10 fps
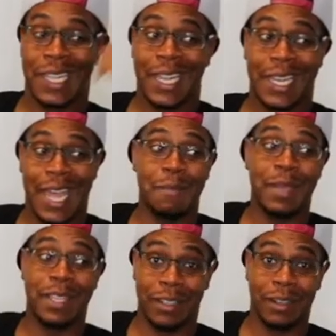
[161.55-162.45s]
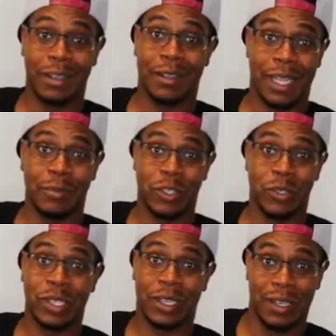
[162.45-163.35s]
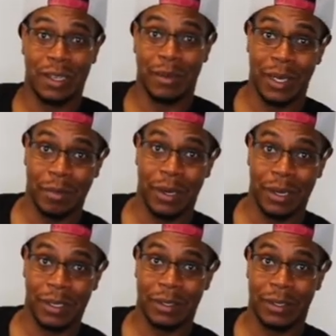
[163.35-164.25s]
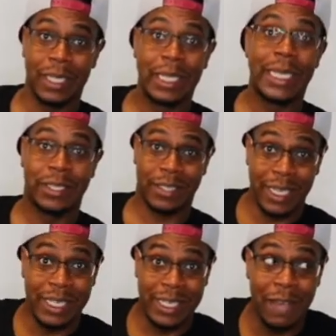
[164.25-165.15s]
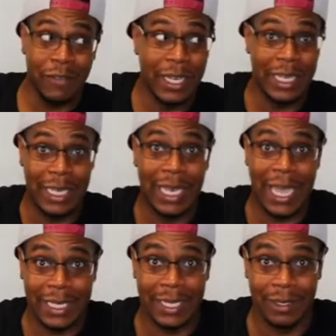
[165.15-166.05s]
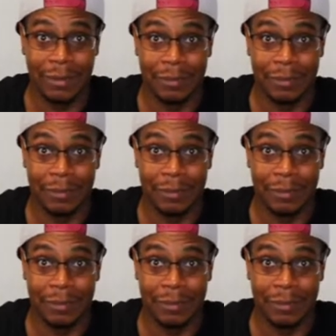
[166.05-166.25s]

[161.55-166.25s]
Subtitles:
that means the girl let him shoot the club up, bro. She definitely liked him.